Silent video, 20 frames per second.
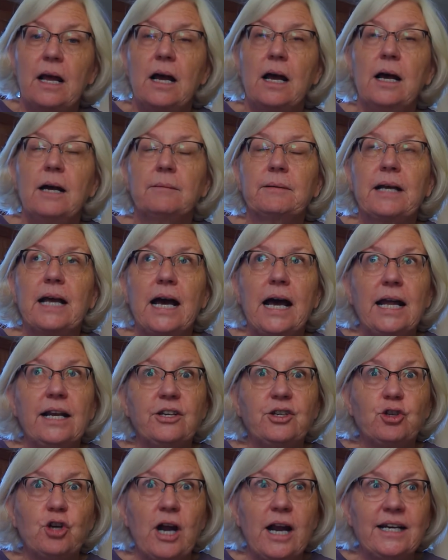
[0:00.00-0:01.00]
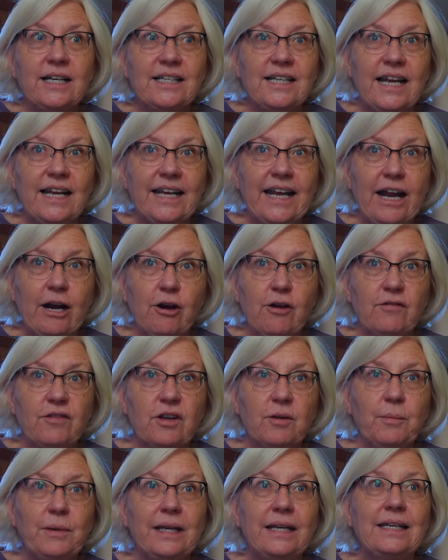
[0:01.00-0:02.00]
uh, God is trying to take care of
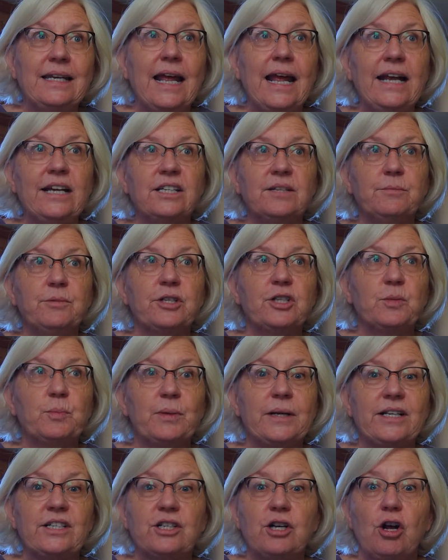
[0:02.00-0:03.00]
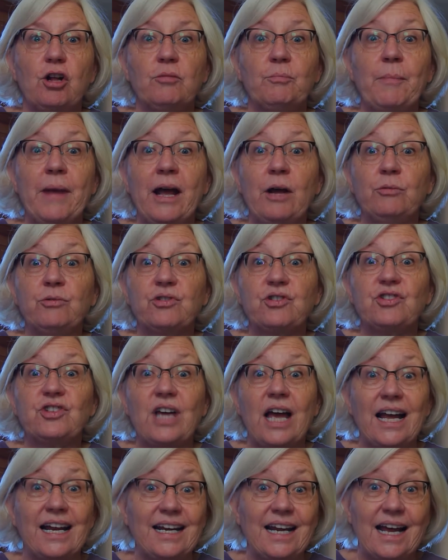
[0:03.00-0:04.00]
them, and He takes them to this place called Mount
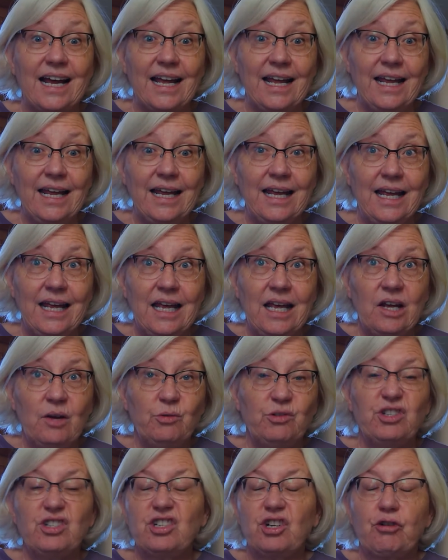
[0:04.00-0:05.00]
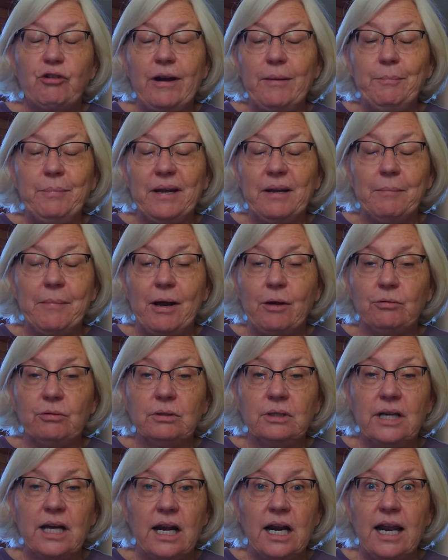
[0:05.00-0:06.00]
Sinai which is a great big
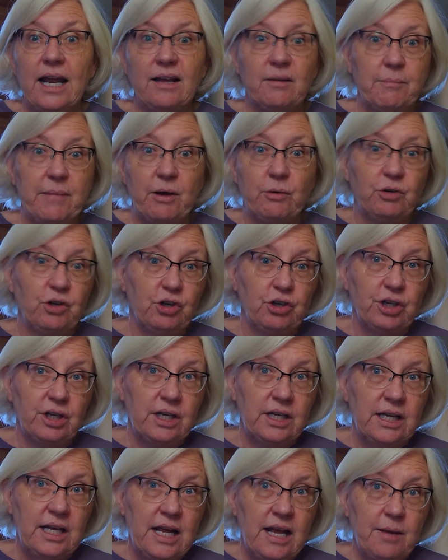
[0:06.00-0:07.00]
mountain, kind of like Mount Hood.